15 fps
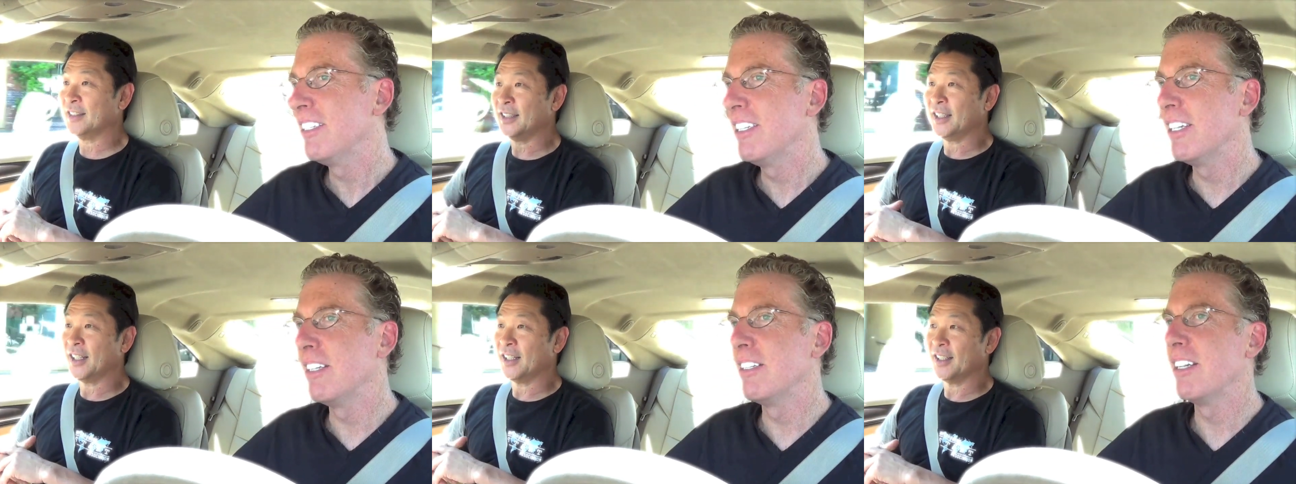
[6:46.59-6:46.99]

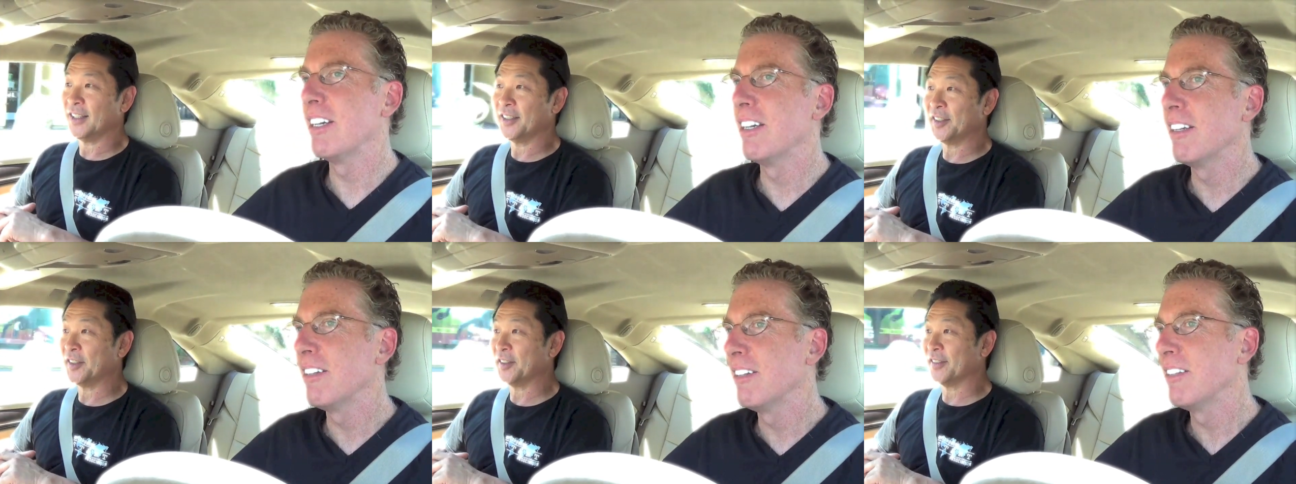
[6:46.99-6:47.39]
Speaker 1: and
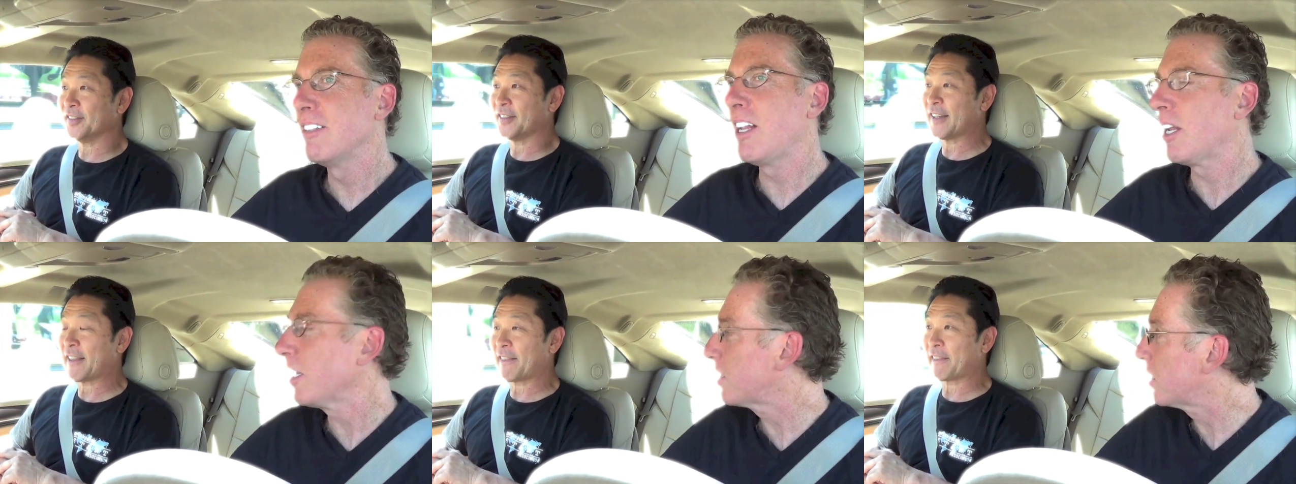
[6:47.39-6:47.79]
uh,
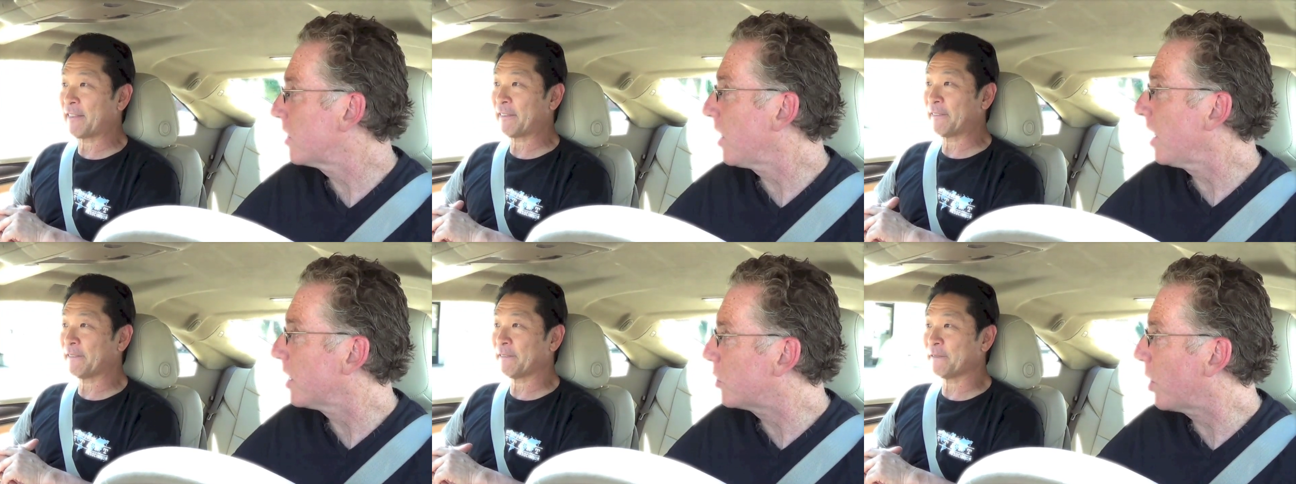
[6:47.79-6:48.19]
not
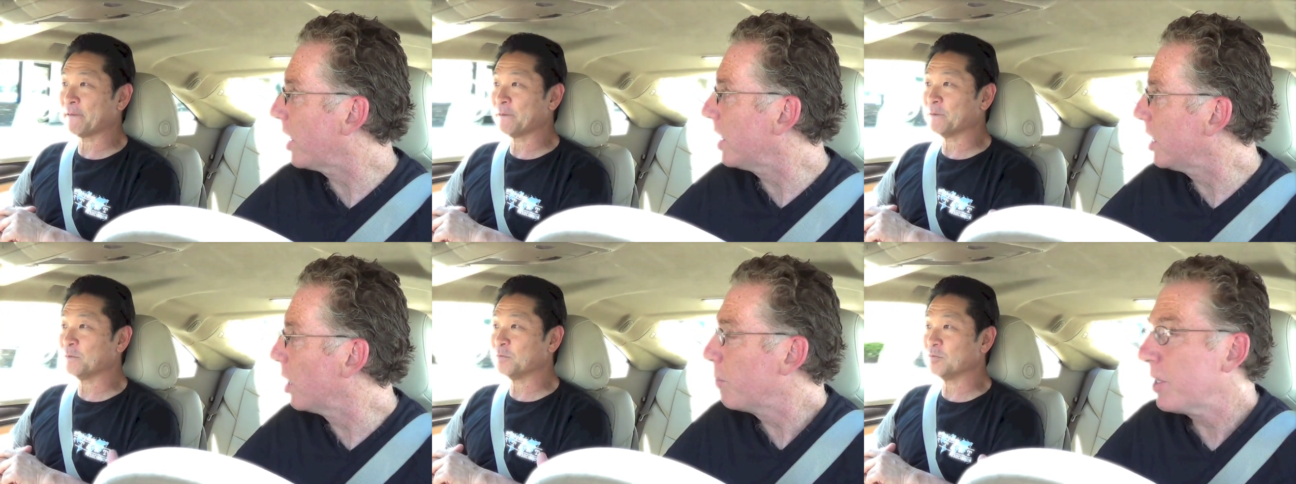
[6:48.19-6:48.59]
necessarily
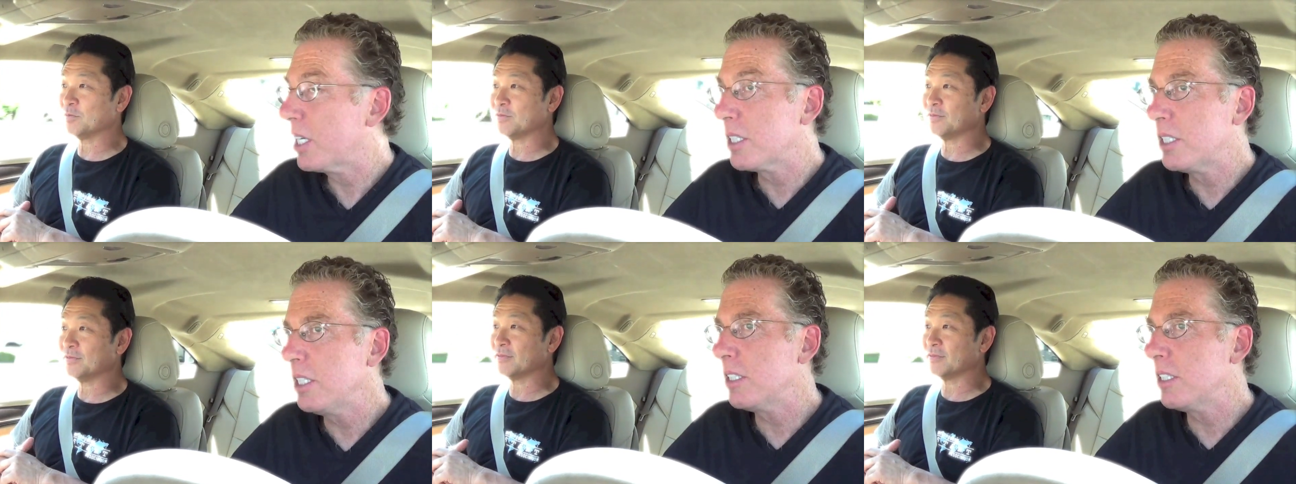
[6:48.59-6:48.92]
training him because